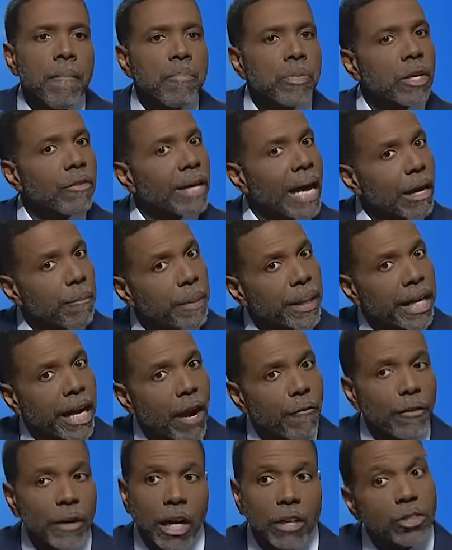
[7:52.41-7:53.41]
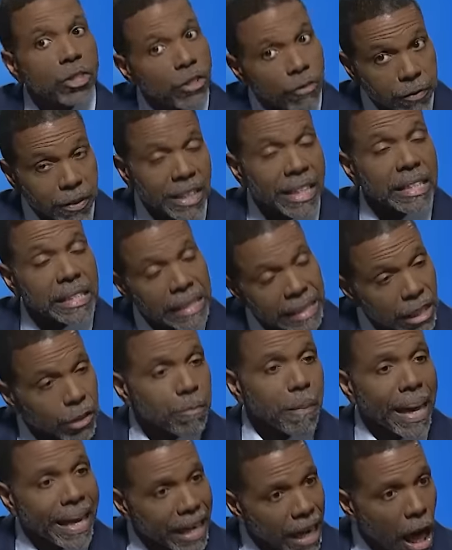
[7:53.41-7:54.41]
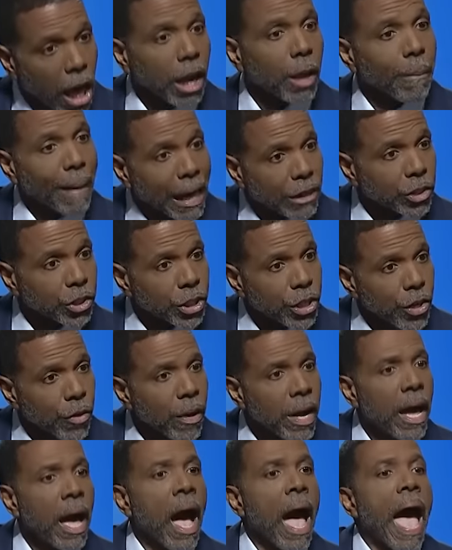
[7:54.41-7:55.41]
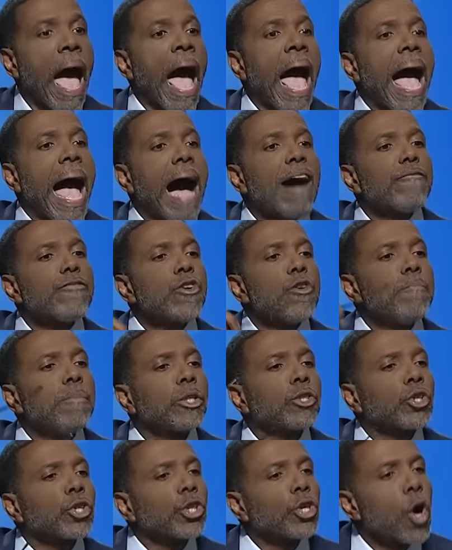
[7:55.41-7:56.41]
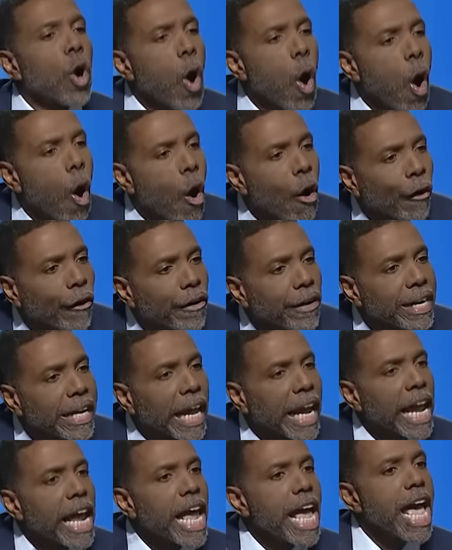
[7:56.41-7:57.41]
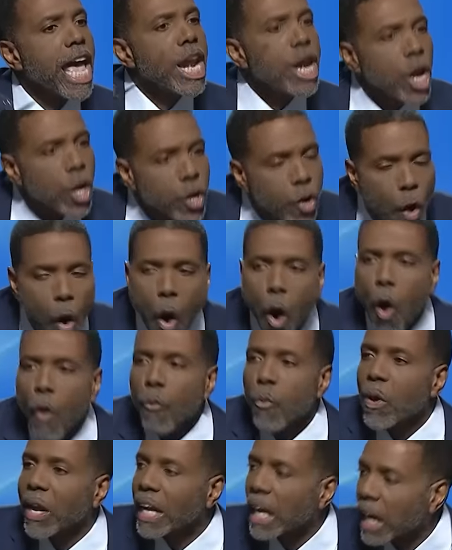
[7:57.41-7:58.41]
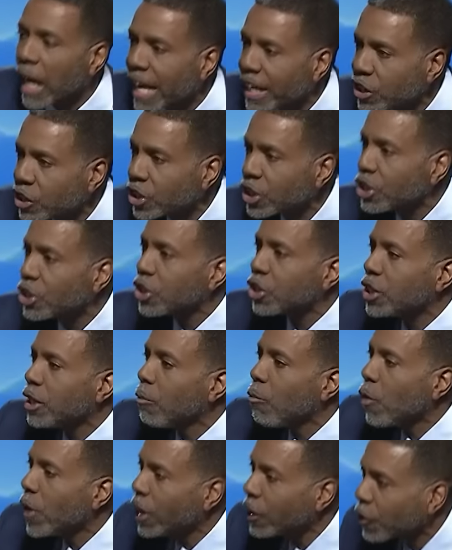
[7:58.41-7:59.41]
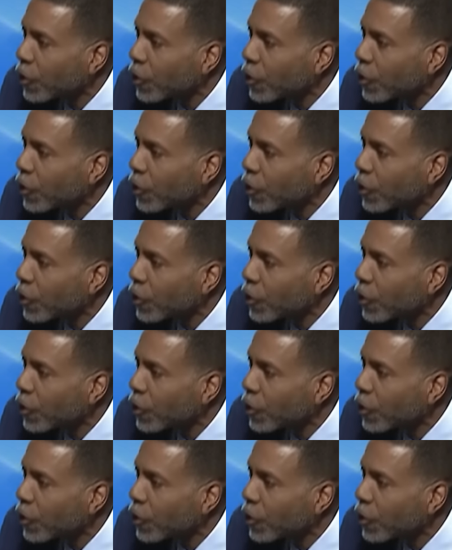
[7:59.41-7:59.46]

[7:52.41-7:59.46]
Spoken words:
you've got to be careful because you've, in a sense, made it all about you. Have you matured in your relationship with